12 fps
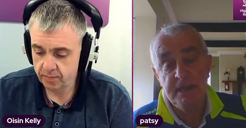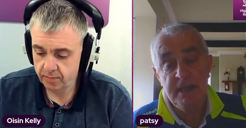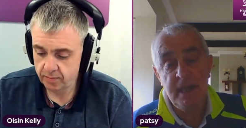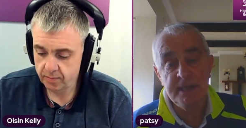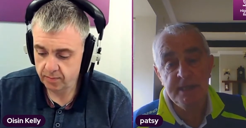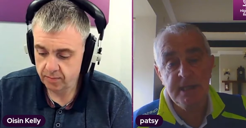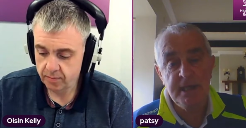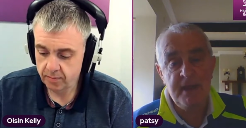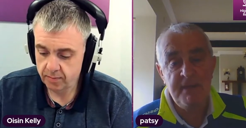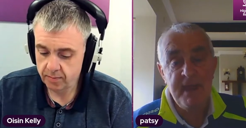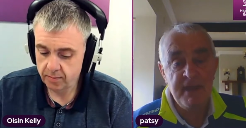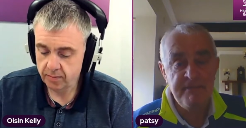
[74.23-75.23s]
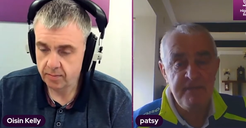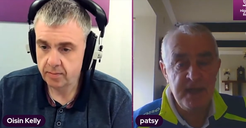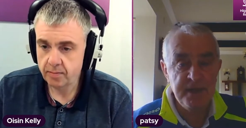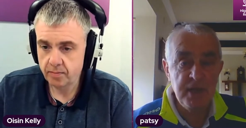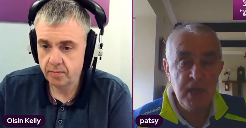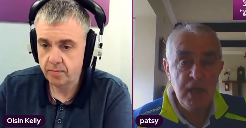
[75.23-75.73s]
Speaker 1: in that uh, in that
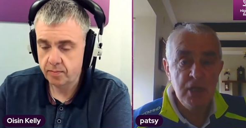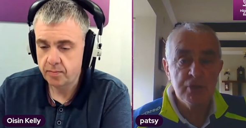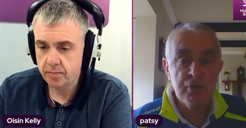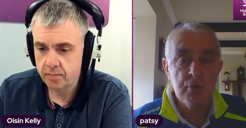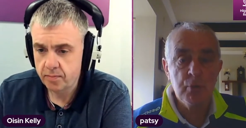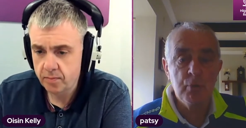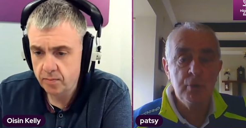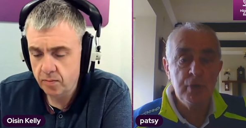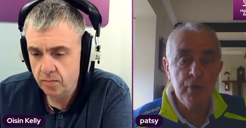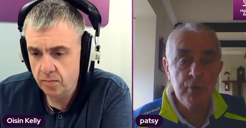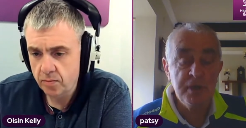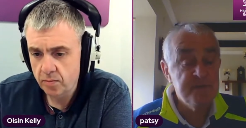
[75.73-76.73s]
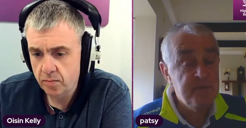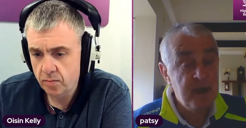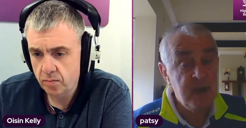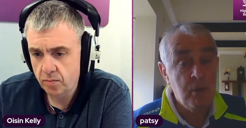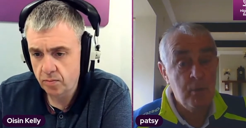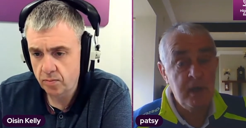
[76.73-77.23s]
event. So you know he's
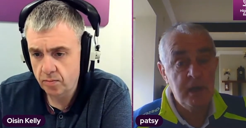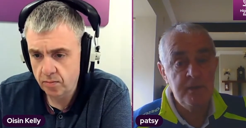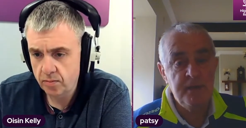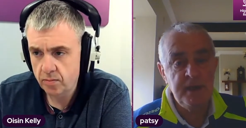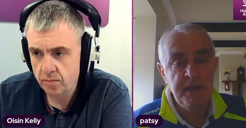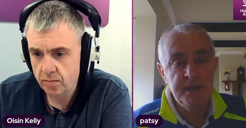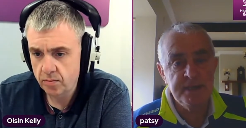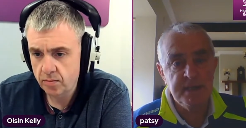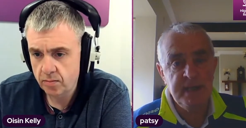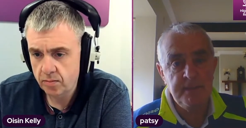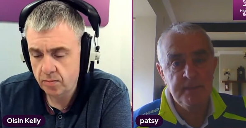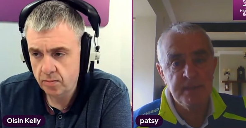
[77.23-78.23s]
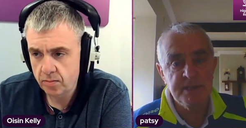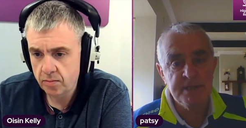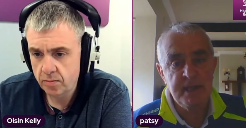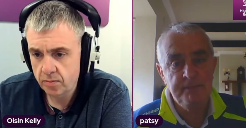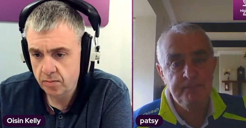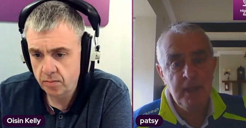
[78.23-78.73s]
very aware that he needs to keep his
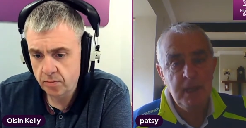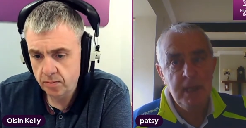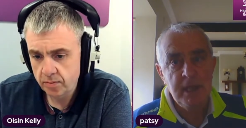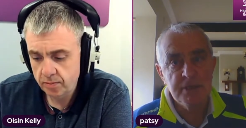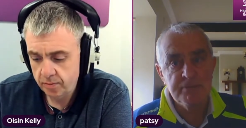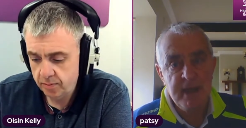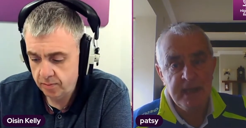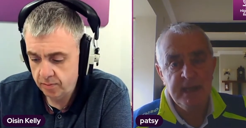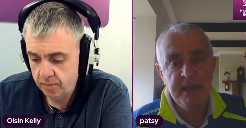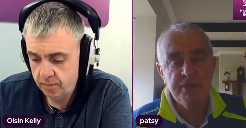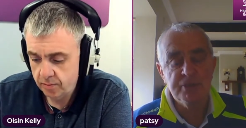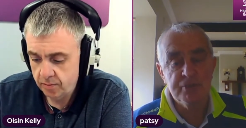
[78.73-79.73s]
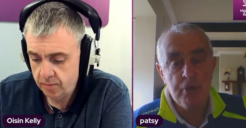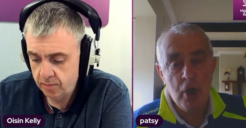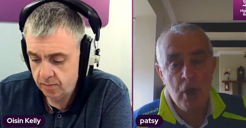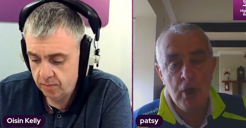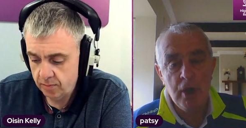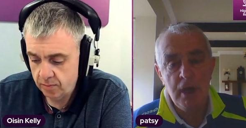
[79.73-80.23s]
um, his ranking
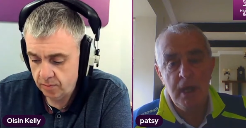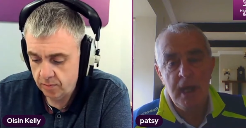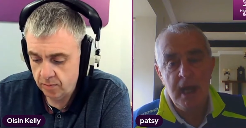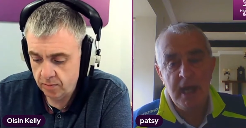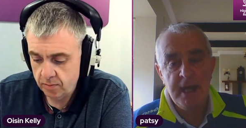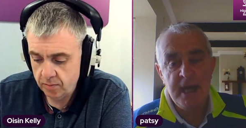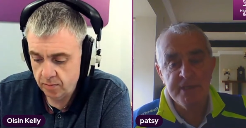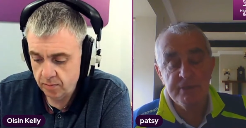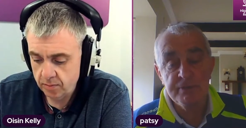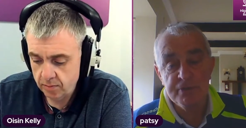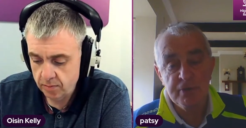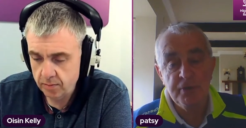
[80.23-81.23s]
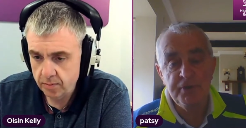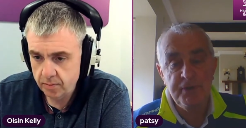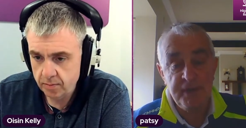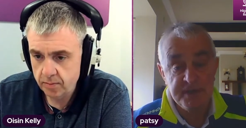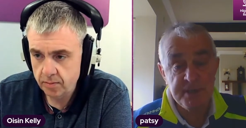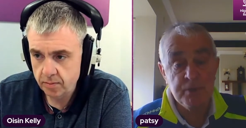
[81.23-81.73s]
strong, and as a result,
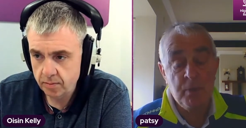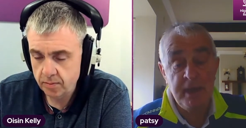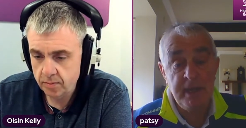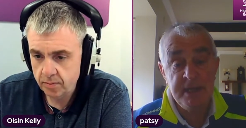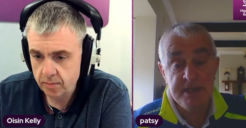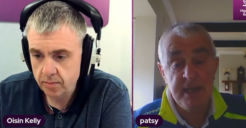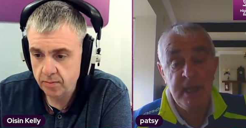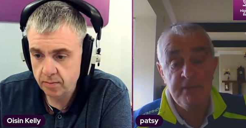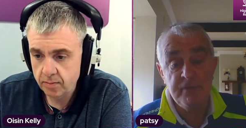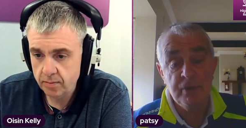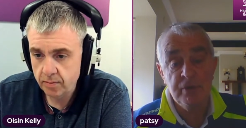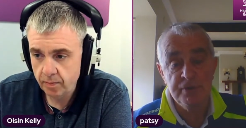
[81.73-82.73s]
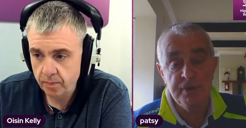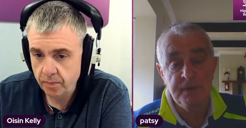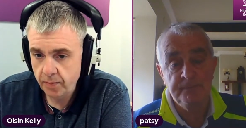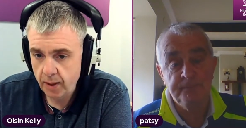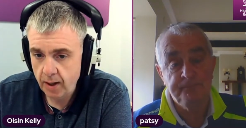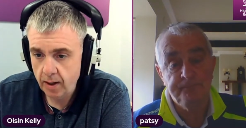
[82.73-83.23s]
this is why he's in Leverkusen
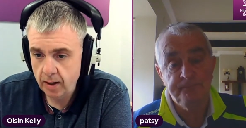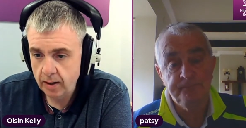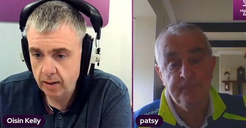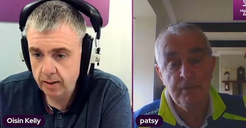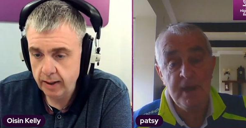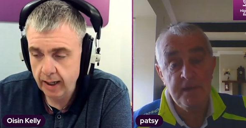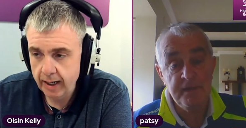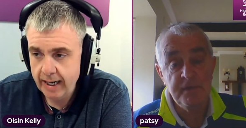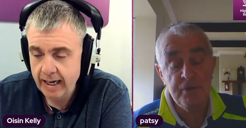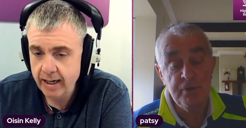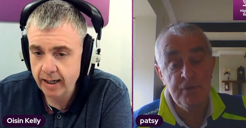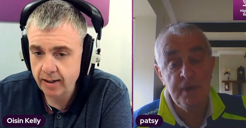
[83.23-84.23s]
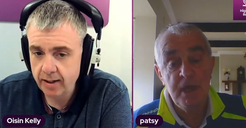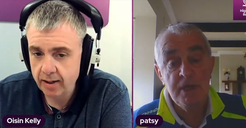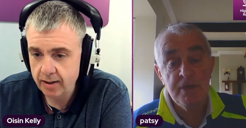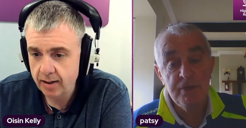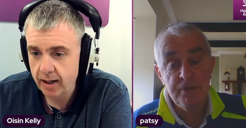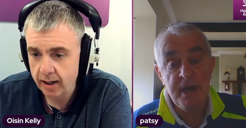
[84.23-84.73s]
rather than
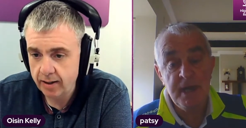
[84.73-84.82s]
yeah,